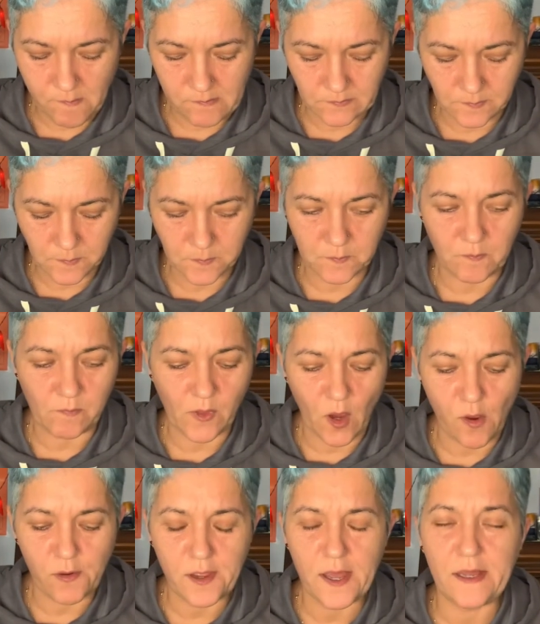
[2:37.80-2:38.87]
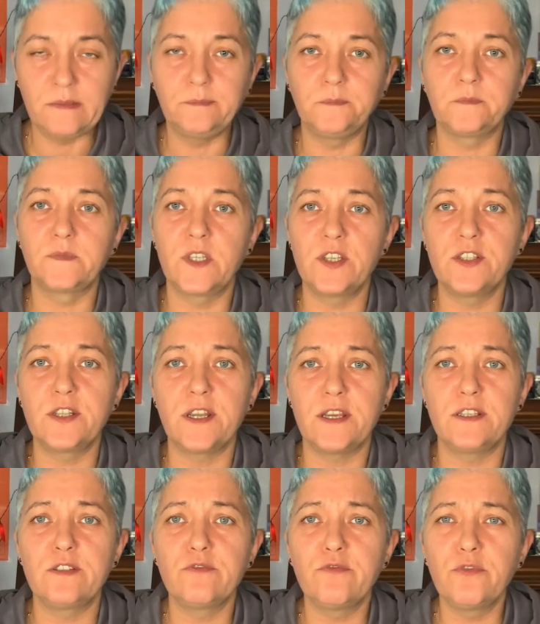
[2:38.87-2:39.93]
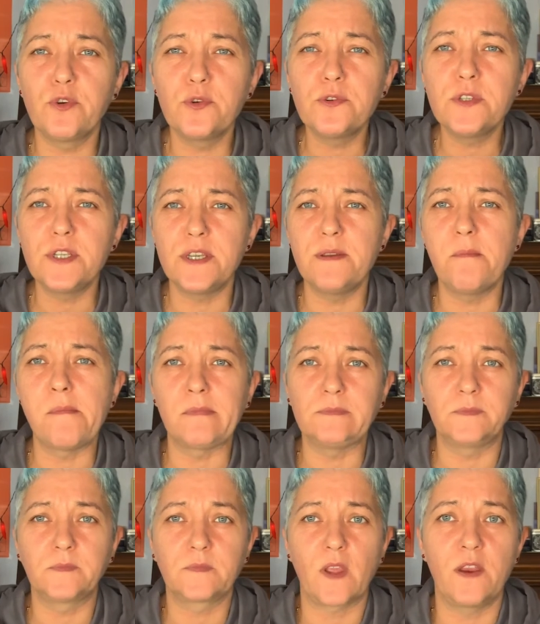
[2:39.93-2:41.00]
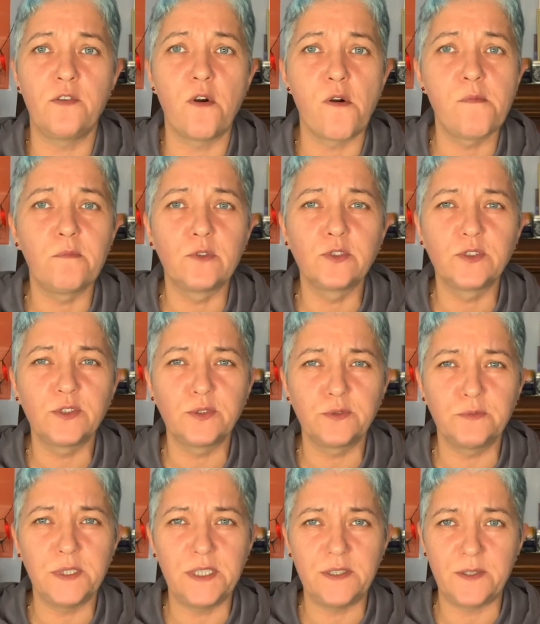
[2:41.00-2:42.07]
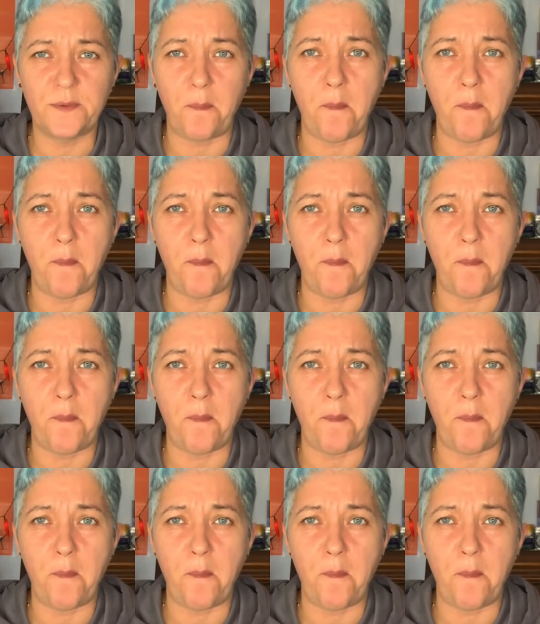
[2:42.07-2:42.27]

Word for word: Mm, okay, this tastes fruity and almost sweet.